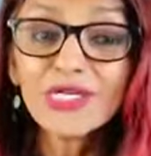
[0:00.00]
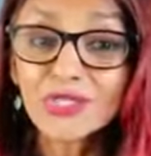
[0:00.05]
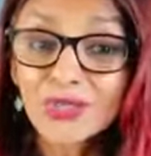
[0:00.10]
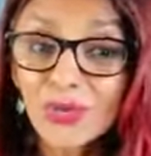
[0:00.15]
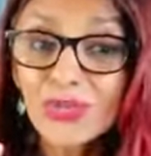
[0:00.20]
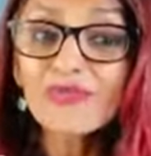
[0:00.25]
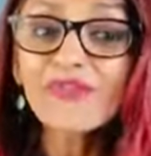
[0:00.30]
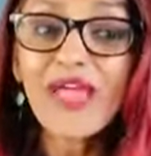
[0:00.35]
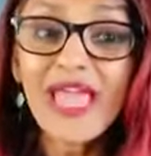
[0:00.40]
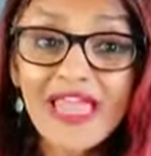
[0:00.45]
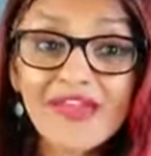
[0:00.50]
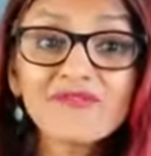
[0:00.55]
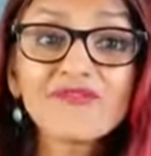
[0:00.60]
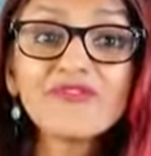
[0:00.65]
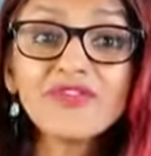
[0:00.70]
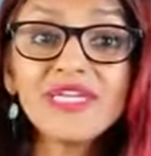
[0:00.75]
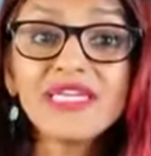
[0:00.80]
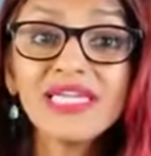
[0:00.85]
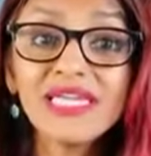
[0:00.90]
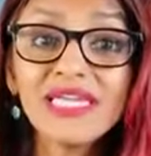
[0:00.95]
So if
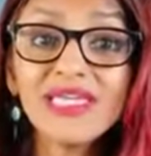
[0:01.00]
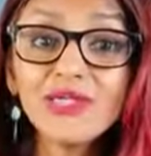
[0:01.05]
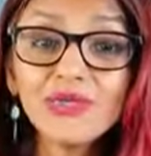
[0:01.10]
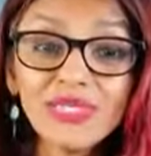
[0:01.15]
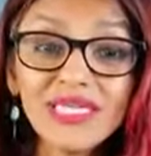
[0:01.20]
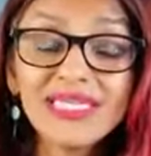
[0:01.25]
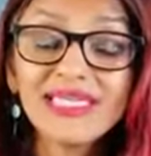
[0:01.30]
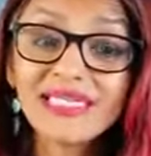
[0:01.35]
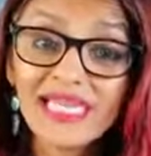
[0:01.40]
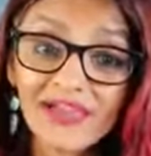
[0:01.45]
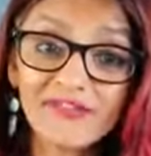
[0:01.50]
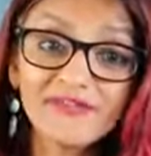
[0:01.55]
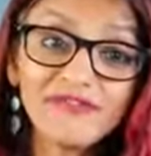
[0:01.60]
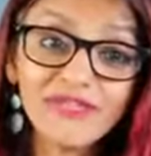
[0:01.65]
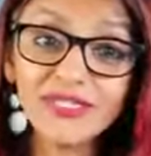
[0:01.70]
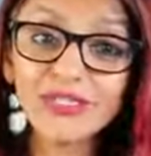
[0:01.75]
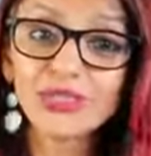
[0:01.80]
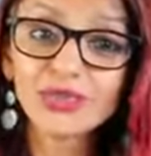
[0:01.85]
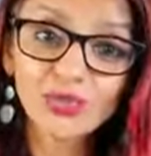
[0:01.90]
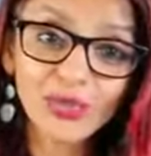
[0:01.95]
every day you need
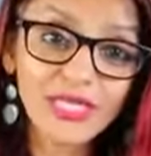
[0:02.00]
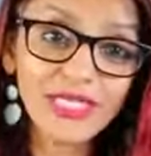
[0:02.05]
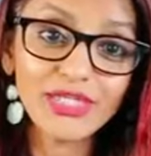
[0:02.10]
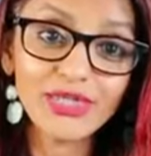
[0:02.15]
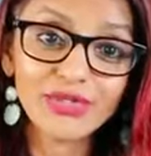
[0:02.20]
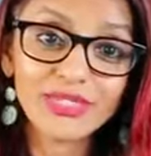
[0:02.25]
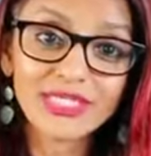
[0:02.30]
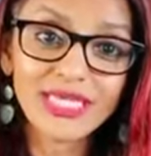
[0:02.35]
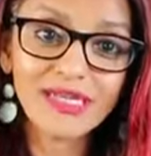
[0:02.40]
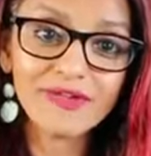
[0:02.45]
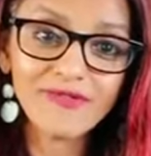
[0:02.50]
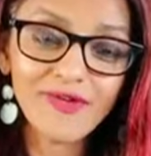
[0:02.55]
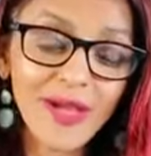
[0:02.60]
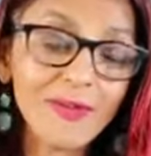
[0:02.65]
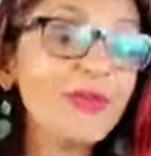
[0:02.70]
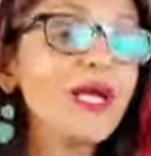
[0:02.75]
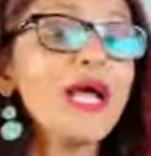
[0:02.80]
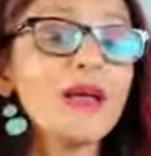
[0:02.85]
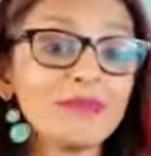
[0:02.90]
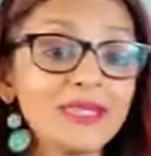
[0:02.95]
caffeine to wake yourself
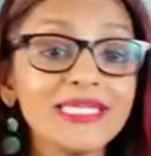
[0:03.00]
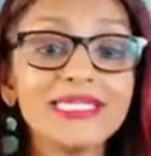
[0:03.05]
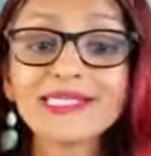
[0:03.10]
up,